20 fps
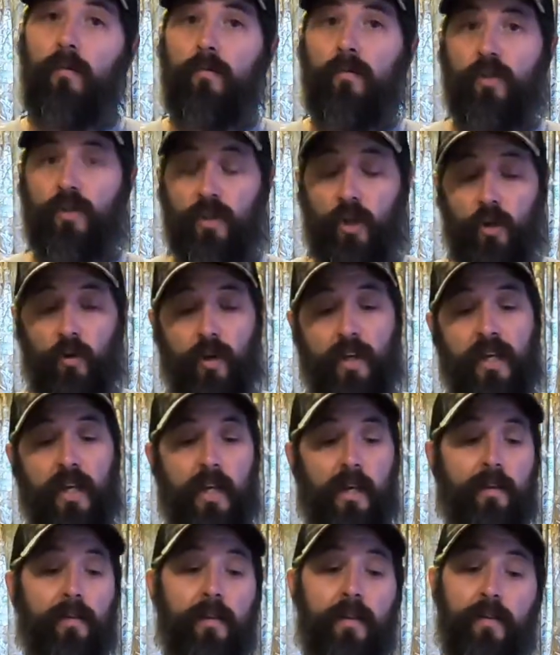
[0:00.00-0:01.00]
So
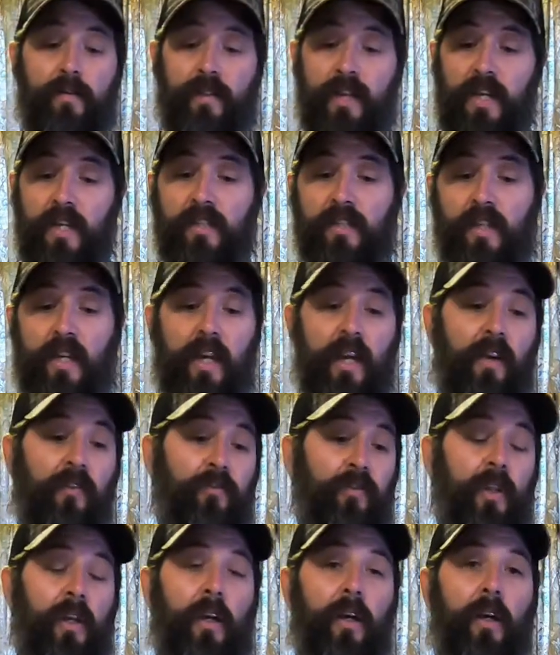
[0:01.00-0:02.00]
again, this
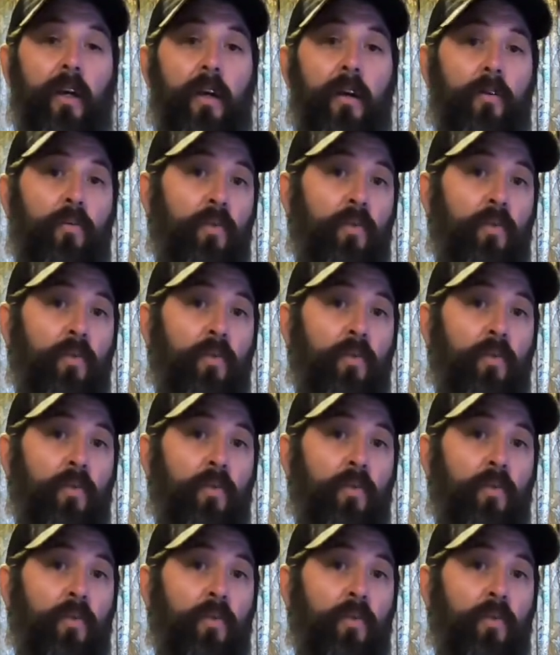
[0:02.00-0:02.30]
gift uh,